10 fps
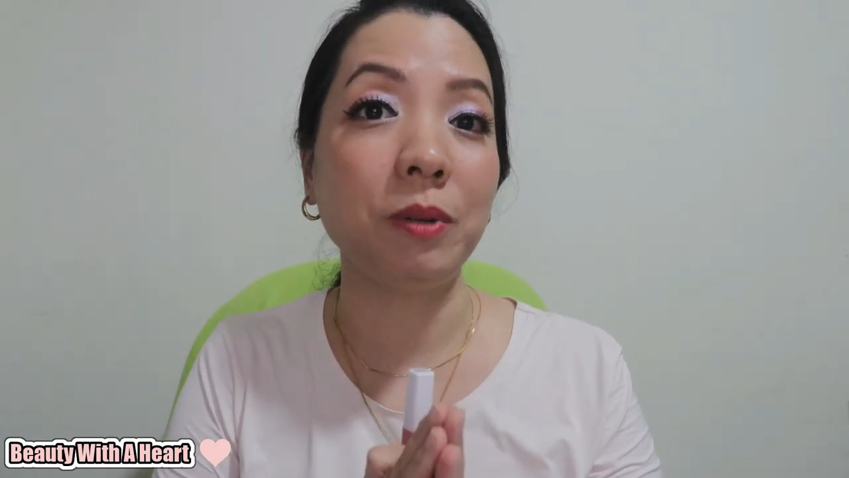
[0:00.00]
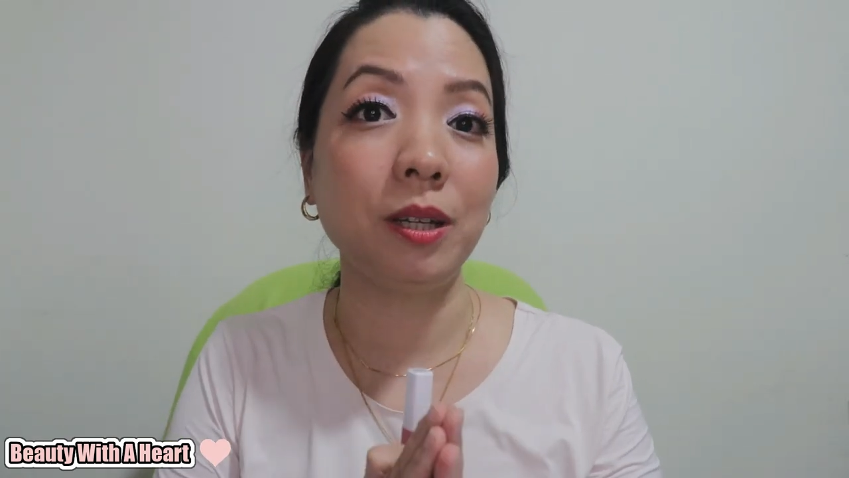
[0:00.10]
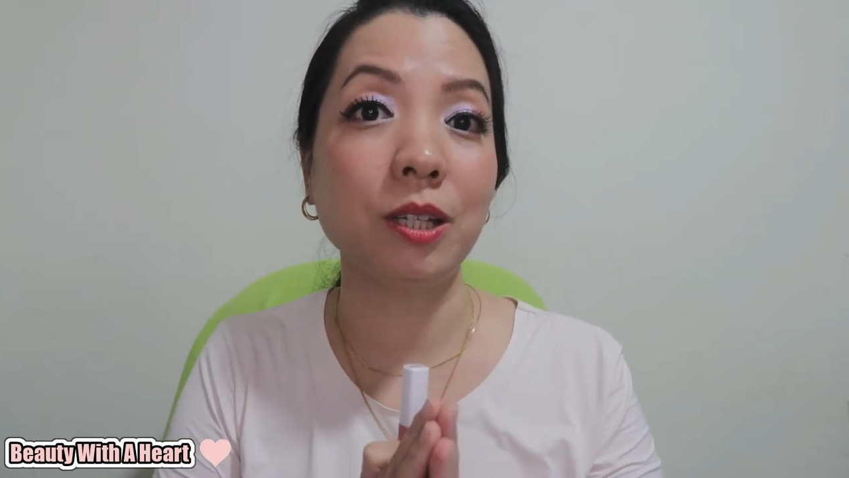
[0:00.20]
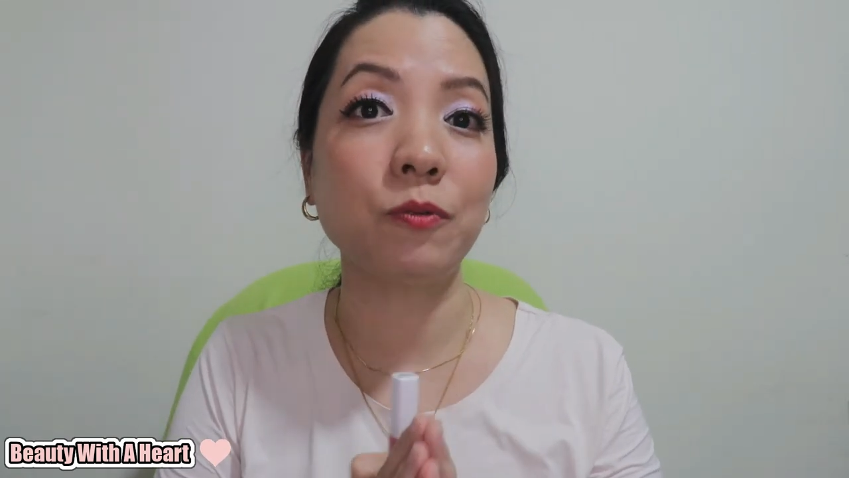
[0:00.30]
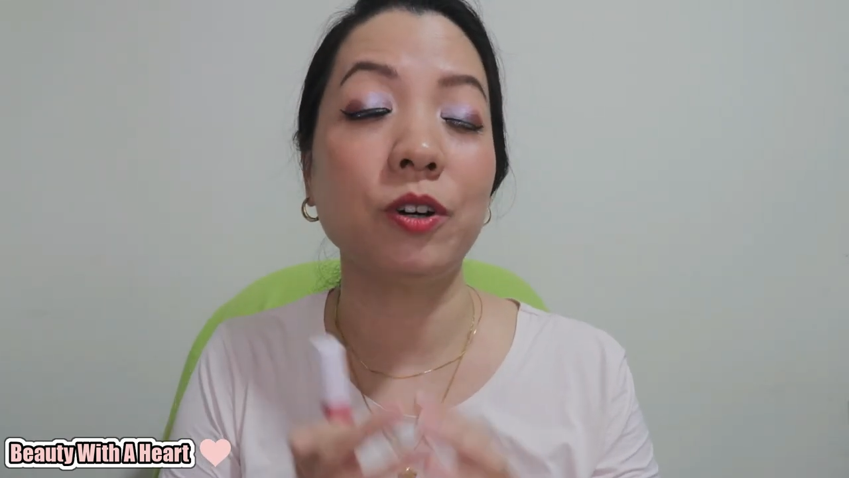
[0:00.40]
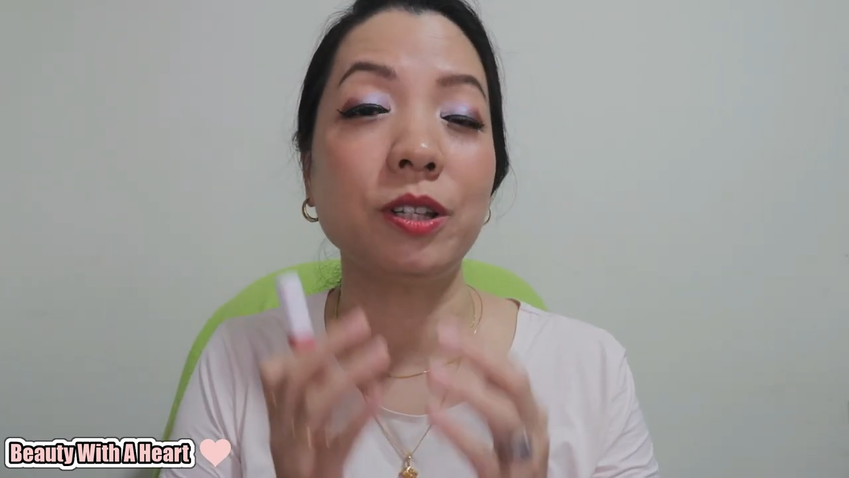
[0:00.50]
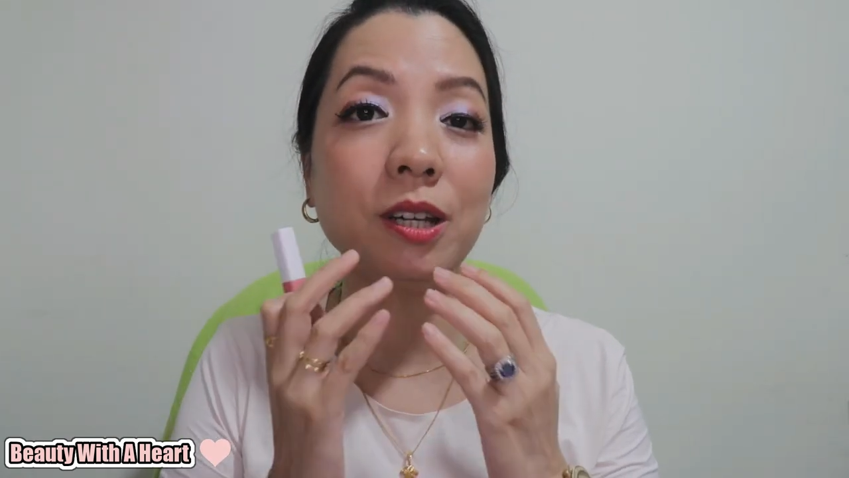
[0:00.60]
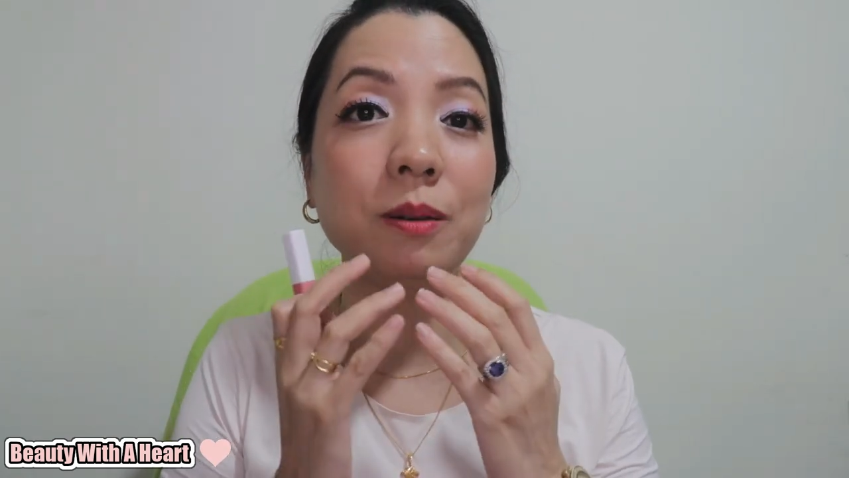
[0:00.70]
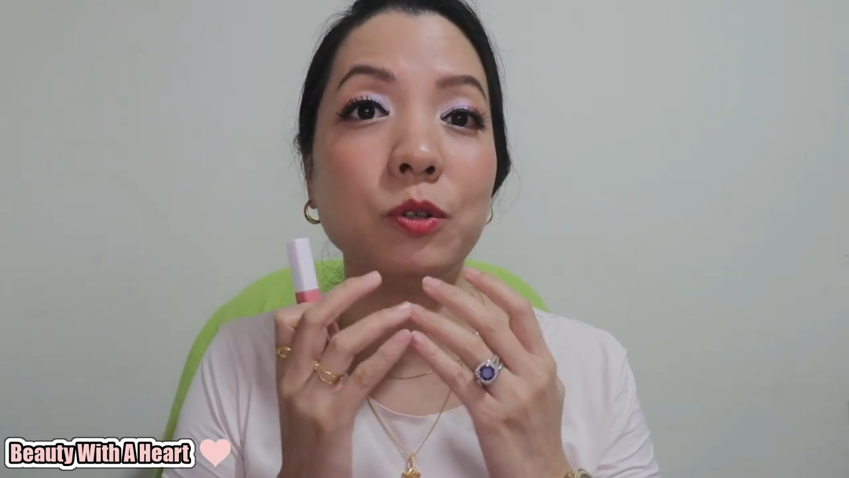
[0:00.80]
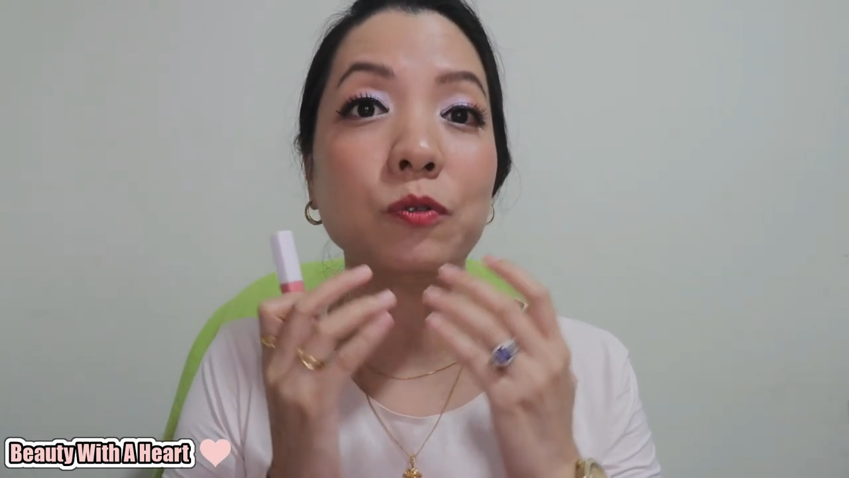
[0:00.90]
minutes for
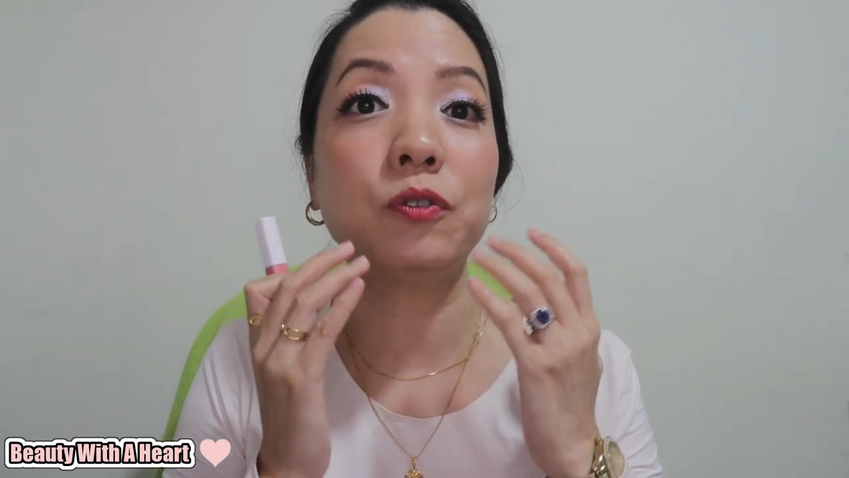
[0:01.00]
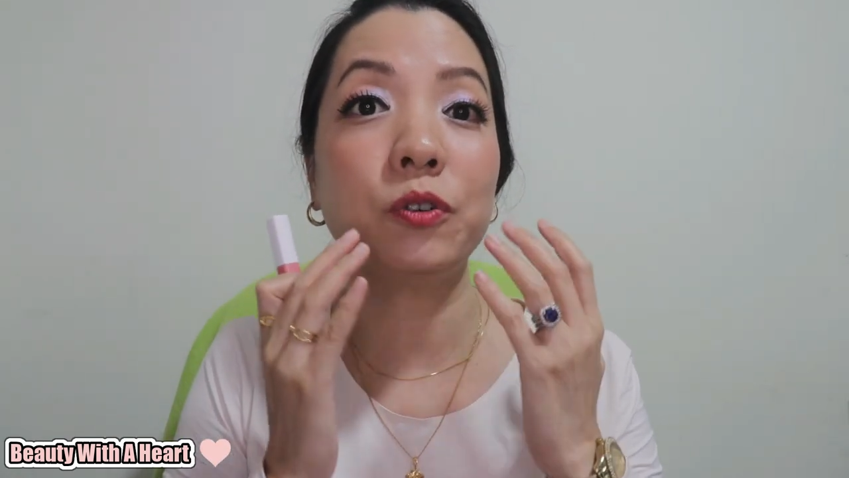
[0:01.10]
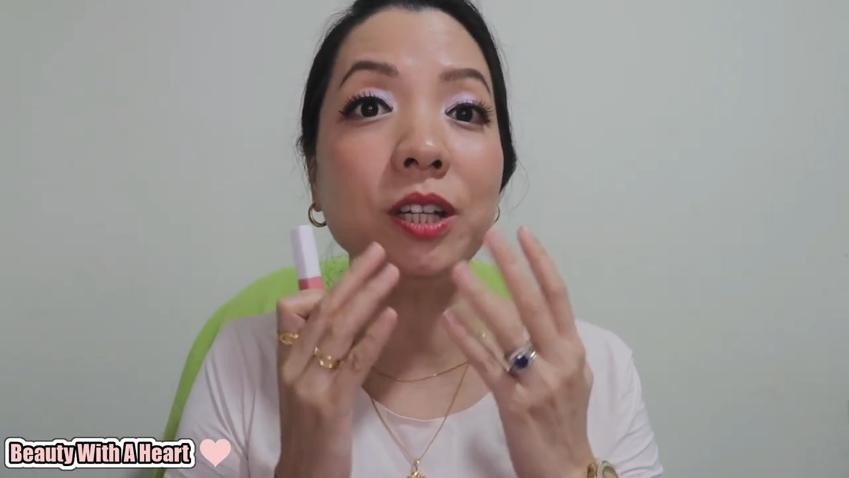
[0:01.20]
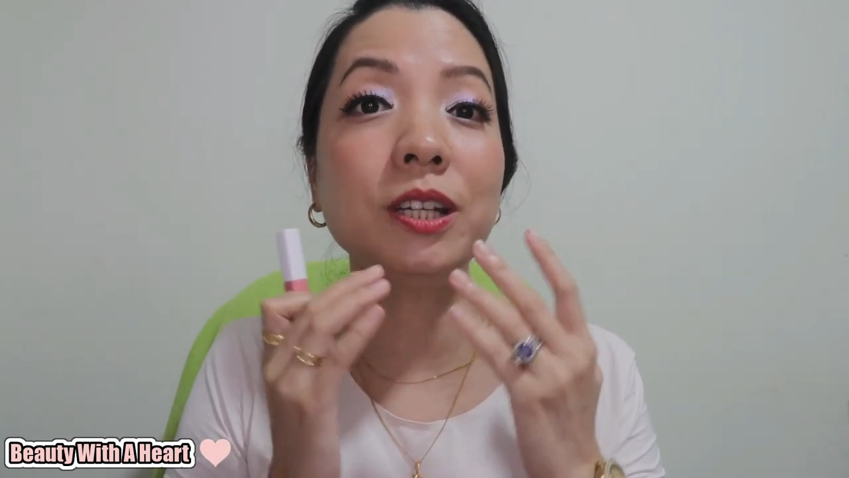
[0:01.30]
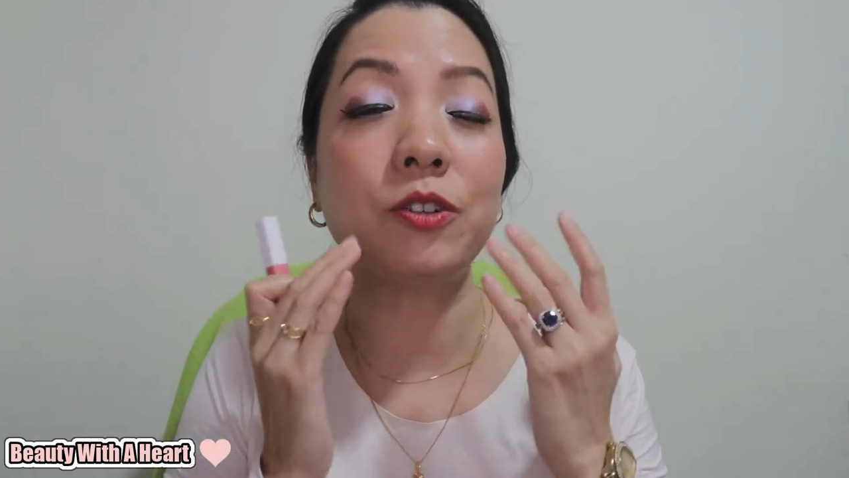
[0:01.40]
them to fully